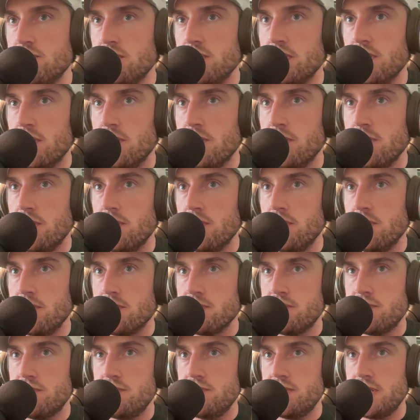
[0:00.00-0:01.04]

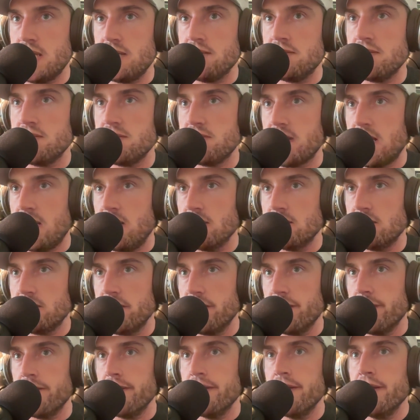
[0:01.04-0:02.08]
There's dentists out
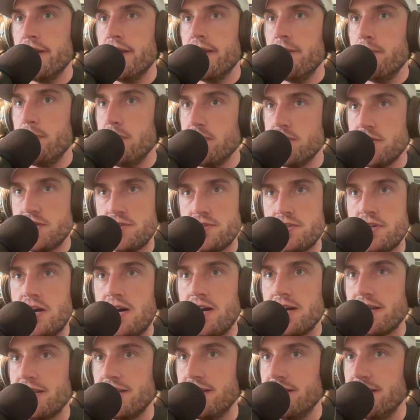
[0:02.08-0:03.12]
there. We were just
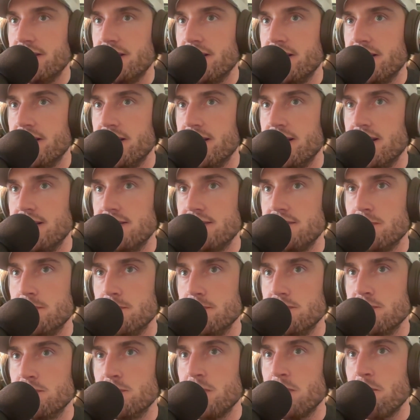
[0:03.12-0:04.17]
talking to
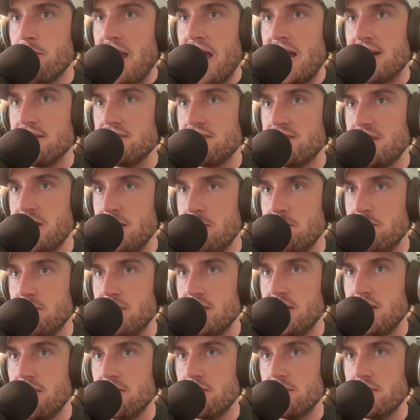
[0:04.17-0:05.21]
someone on Matt's team
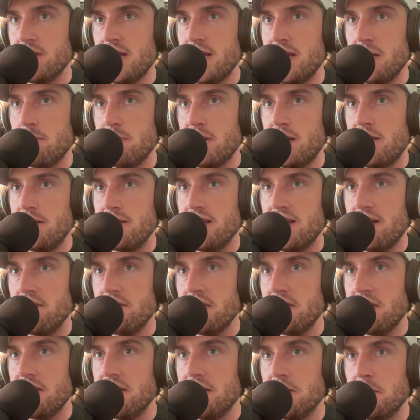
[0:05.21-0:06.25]
the other day about how
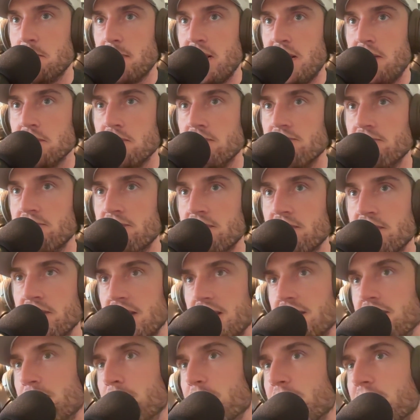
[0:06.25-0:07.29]
they got an amalgam filling,
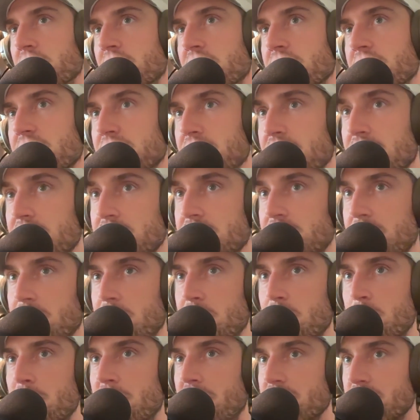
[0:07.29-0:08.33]
and we're not going to get into
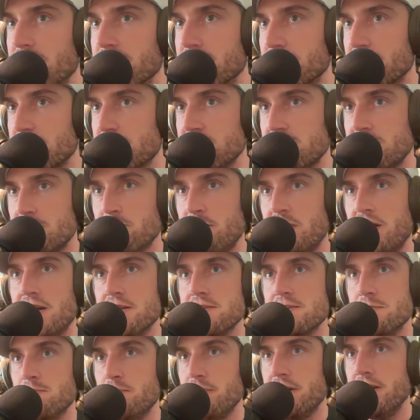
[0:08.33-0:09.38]
amalgam versus
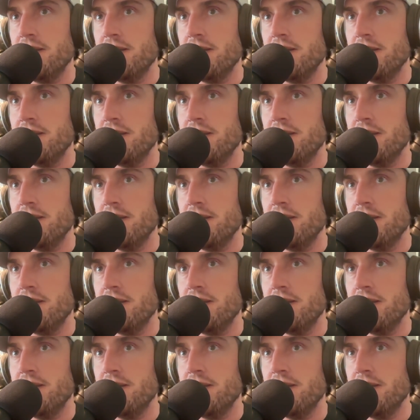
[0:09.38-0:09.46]
composite, but